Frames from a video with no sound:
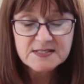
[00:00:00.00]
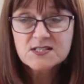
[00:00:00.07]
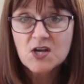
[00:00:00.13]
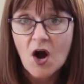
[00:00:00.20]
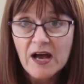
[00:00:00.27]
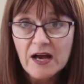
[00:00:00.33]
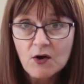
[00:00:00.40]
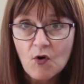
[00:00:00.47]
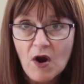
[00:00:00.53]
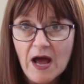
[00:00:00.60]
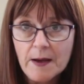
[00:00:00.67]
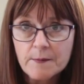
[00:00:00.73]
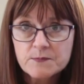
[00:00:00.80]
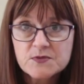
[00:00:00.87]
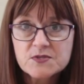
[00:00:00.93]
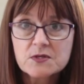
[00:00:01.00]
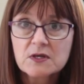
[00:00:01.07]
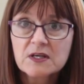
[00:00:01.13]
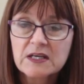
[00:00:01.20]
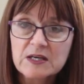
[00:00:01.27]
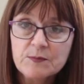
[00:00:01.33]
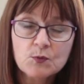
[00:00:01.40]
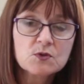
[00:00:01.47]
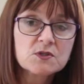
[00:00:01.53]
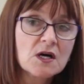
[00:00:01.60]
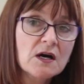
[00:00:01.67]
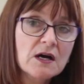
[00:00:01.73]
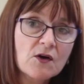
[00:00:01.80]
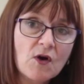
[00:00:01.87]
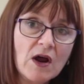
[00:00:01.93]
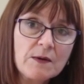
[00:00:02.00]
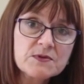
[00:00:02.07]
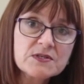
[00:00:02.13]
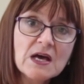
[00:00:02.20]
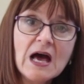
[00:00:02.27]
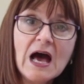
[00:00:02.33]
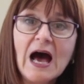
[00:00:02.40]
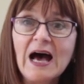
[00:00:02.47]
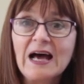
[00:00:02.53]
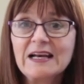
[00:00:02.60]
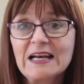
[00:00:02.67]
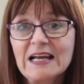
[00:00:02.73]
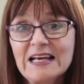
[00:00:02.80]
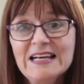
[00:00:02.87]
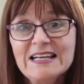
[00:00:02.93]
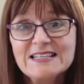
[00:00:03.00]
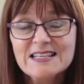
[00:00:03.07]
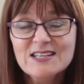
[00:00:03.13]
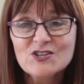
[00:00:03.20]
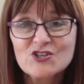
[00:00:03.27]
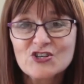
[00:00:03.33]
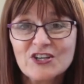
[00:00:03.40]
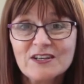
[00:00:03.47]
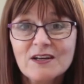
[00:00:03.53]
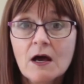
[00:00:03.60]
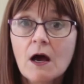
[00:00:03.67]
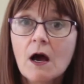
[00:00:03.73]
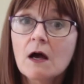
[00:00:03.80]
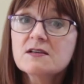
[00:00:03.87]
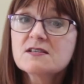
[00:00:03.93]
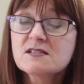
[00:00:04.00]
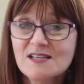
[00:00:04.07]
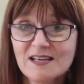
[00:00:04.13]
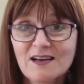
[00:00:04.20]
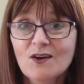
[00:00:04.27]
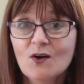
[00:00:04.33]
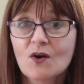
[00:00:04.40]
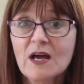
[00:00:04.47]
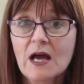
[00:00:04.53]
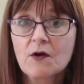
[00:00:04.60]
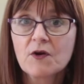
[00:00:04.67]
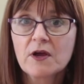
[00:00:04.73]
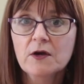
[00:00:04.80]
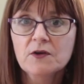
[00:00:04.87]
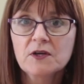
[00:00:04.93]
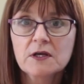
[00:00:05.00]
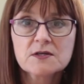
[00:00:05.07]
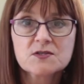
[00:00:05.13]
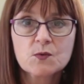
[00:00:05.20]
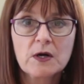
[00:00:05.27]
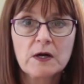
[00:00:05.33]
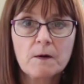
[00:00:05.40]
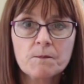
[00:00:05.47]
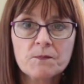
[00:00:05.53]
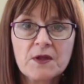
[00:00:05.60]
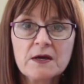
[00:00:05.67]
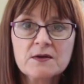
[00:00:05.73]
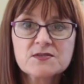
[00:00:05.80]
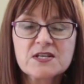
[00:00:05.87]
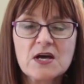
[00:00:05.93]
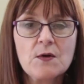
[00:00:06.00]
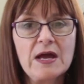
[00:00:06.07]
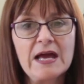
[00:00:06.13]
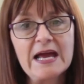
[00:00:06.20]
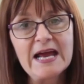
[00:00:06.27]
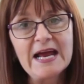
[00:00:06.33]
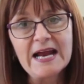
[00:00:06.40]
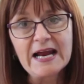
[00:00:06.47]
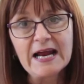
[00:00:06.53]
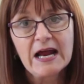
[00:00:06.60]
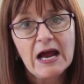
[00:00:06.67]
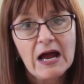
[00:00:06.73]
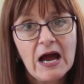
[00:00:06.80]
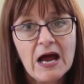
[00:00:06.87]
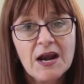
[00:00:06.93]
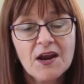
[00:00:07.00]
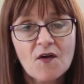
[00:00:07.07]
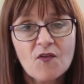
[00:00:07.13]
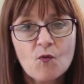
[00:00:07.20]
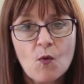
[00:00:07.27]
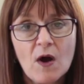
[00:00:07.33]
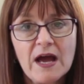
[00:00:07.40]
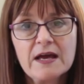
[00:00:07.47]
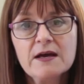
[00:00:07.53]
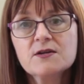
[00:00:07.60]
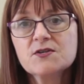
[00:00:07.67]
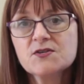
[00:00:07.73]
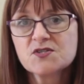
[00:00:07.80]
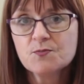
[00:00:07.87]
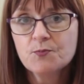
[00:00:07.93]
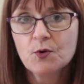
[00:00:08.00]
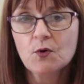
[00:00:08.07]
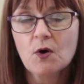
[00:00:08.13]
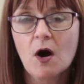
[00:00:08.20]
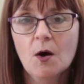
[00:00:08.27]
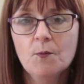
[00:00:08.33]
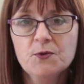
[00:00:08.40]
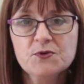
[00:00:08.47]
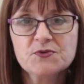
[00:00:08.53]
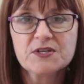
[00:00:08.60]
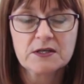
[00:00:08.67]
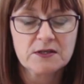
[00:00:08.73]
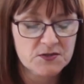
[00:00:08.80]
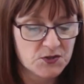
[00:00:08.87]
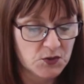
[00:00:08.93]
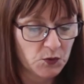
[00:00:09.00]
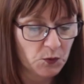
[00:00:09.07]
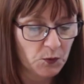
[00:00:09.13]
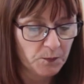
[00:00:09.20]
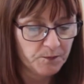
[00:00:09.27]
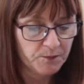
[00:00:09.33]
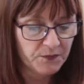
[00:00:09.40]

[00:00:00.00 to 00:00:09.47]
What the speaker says: diagrams, keyboard diagrams, and in addition, sing along karaoke as well. So another way to support our music at school.